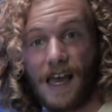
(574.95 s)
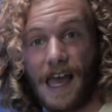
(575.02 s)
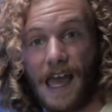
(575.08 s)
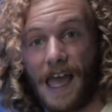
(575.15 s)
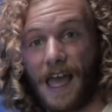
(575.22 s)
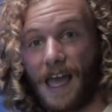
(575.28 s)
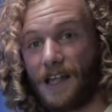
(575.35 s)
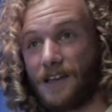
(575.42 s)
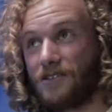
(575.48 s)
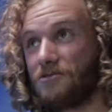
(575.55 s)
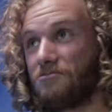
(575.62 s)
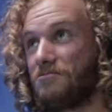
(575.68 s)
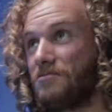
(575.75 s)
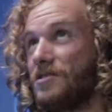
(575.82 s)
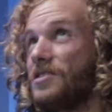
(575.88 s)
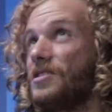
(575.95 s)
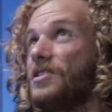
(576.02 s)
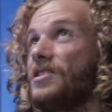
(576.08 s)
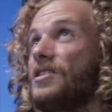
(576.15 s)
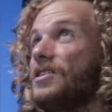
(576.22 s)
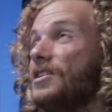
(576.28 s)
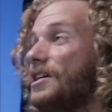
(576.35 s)
And
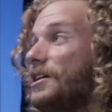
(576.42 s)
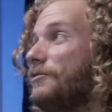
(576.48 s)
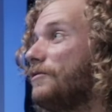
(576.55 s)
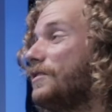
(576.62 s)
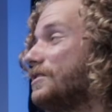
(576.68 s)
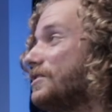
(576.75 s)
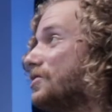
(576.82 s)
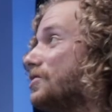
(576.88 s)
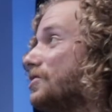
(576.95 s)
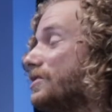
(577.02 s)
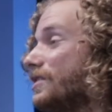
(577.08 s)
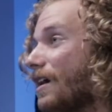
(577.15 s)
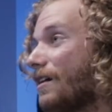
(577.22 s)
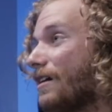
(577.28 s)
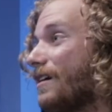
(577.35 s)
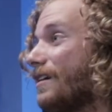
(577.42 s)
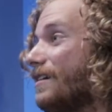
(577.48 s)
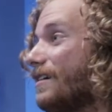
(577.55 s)
it would suck